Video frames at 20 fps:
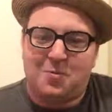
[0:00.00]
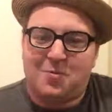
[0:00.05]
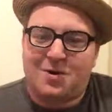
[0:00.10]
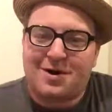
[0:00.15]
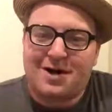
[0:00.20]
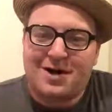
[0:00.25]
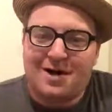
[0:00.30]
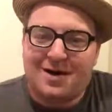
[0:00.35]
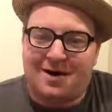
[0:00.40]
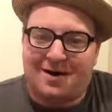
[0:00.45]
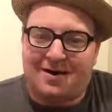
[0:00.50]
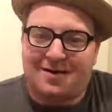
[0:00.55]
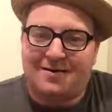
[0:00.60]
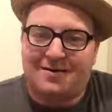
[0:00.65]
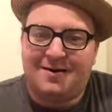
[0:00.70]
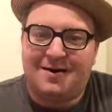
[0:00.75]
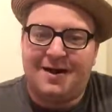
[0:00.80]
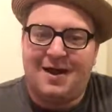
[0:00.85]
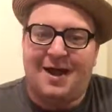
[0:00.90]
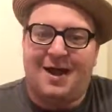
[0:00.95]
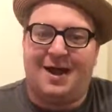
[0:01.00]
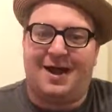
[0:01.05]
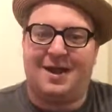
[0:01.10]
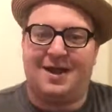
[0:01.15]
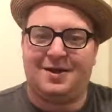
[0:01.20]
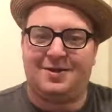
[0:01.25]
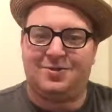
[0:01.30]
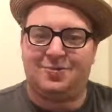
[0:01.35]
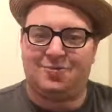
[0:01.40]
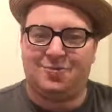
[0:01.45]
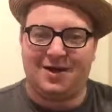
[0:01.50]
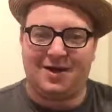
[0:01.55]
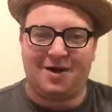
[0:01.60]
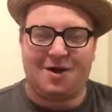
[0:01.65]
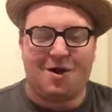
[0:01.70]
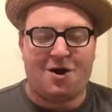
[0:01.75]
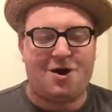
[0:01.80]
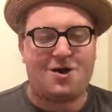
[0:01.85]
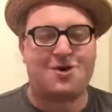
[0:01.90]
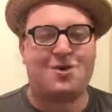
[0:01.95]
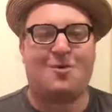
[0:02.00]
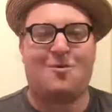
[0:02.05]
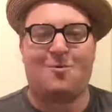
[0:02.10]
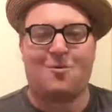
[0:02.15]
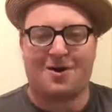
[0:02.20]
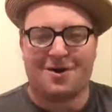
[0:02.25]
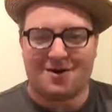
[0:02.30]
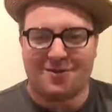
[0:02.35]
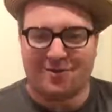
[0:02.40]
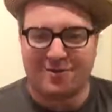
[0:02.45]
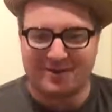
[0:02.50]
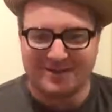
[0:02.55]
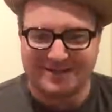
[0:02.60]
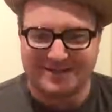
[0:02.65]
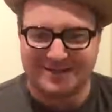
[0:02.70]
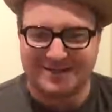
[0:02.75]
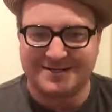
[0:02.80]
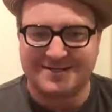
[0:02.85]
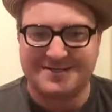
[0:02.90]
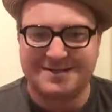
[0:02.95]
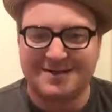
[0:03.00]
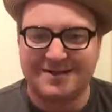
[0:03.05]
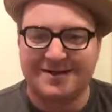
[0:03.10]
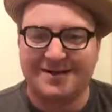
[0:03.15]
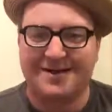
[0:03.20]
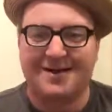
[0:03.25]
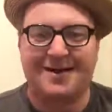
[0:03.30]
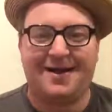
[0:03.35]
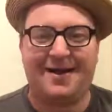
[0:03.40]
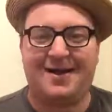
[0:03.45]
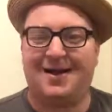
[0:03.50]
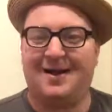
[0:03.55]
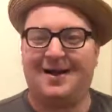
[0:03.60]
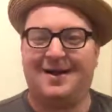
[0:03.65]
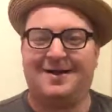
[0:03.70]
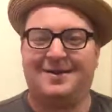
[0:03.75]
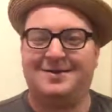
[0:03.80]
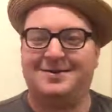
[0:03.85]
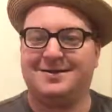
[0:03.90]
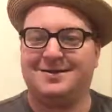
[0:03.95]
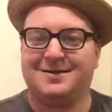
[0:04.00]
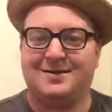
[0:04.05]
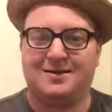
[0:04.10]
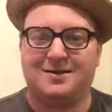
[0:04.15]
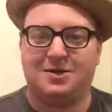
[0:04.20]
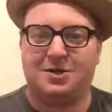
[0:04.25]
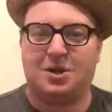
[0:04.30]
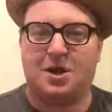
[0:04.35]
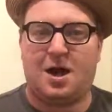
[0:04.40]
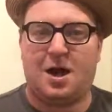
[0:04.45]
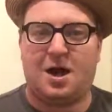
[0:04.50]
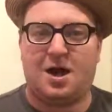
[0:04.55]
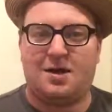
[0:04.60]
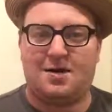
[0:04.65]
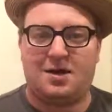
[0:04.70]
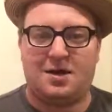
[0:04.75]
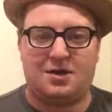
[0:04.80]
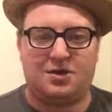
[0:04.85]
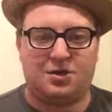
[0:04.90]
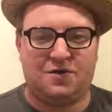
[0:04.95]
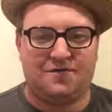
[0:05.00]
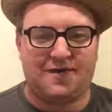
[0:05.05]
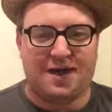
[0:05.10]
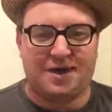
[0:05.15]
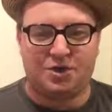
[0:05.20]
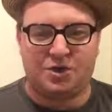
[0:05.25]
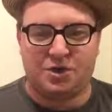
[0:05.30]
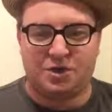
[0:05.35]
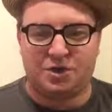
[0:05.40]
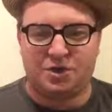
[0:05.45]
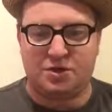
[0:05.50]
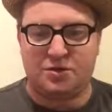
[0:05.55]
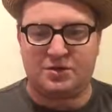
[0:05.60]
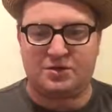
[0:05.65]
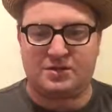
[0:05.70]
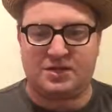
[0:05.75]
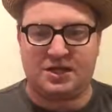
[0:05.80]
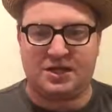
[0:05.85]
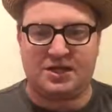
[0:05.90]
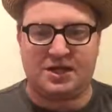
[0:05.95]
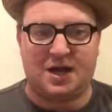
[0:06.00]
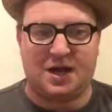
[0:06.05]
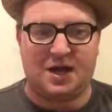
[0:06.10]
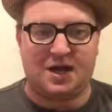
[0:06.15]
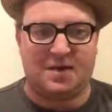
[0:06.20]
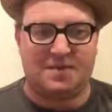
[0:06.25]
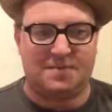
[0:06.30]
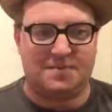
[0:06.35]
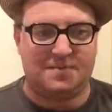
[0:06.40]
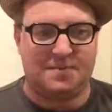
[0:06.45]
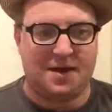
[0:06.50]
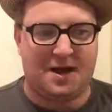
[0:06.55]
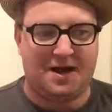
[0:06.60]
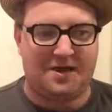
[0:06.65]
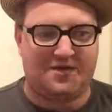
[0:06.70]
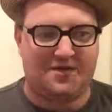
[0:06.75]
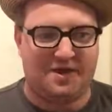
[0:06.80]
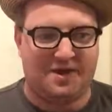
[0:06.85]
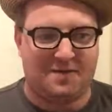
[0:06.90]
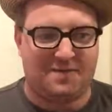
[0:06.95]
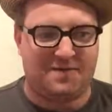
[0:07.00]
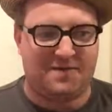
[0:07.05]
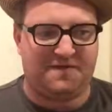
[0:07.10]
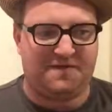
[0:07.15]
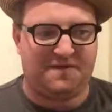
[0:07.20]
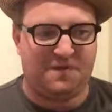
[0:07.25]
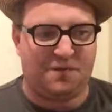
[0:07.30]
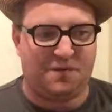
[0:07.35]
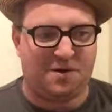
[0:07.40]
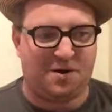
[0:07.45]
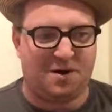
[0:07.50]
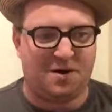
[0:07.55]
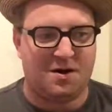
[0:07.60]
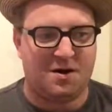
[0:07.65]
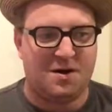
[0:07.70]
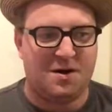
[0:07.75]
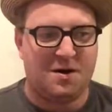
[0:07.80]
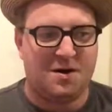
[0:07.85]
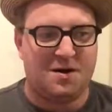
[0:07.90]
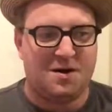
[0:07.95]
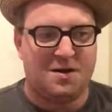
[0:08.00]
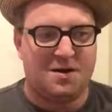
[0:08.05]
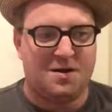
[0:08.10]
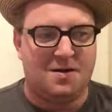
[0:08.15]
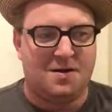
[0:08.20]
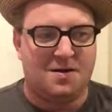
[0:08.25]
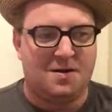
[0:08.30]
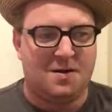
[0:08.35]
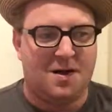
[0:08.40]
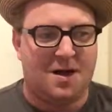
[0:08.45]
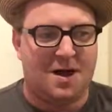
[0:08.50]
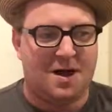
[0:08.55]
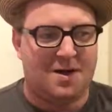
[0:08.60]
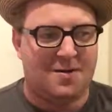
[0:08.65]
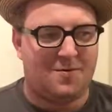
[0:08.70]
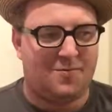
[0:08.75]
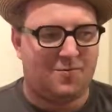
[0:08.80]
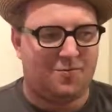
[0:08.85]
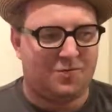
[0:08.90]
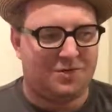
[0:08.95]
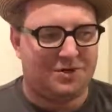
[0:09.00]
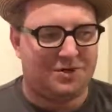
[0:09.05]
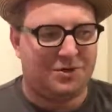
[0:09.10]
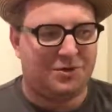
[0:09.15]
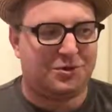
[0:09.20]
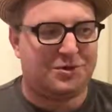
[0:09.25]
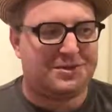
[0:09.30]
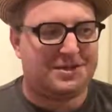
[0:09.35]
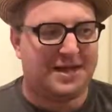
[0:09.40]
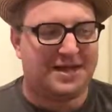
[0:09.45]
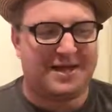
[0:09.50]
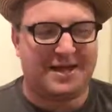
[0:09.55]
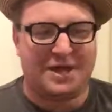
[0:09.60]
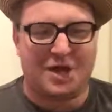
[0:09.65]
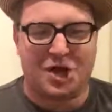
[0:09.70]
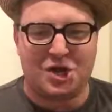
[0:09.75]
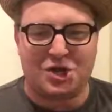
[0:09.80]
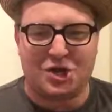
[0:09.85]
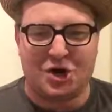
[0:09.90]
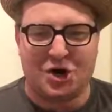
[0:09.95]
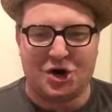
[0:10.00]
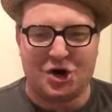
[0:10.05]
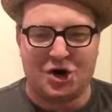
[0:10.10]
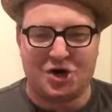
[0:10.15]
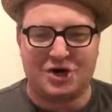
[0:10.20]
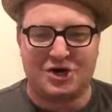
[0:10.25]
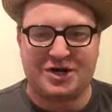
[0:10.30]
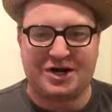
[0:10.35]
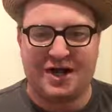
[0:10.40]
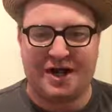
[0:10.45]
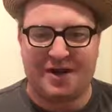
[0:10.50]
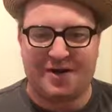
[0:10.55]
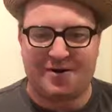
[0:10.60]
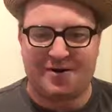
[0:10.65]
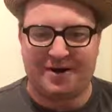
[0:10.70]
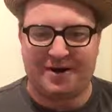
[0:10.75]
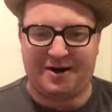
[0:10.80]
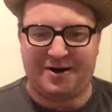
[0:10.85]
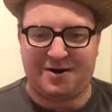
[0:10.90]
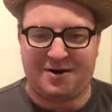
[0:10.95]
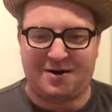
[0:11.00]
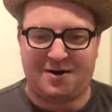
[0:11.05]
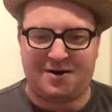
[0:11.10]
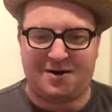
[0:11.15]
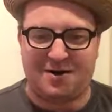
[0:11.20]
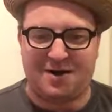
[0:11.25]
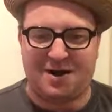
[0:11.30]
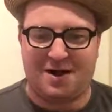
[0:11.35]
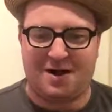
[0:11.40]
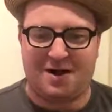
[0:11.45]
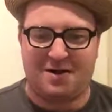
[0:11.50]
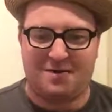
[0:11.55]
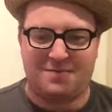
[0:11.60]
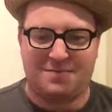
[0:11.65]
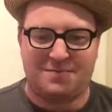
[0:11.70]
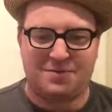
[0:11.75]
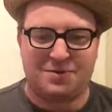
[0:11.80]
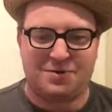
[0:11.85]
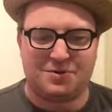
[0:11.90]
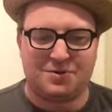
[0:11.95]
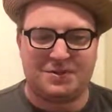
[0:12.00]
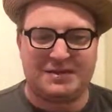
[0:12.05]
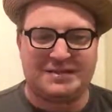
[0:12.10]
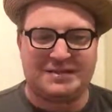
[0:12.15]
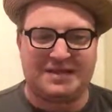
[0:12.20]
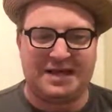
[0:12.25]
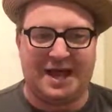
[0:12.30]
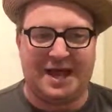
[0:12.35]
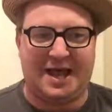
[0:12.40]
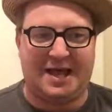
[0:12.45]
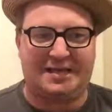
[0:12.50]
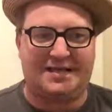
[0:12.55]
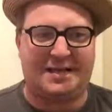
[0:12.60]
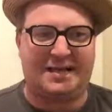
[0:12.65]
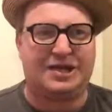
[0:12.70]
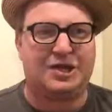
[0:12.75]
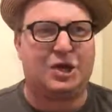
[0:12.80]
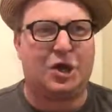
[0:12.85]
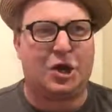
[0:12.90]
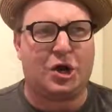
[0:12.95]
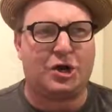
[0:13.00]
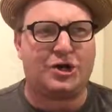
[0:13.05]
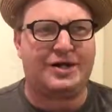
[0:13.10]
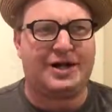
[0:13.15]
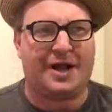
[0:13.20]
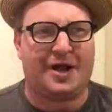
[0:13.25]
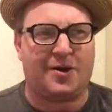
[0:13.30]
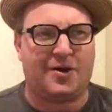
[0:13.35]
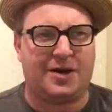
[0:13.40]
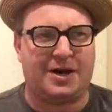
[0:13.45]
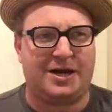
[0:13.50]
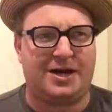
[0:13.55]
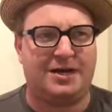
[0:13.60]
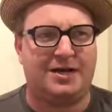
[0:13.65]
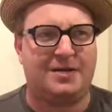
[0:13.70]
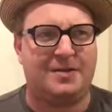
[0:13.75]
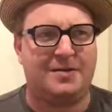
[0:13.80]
we're here, and we are your workhorses. And you've actually used it, I think, before. Did you say like card carrier, like card carrying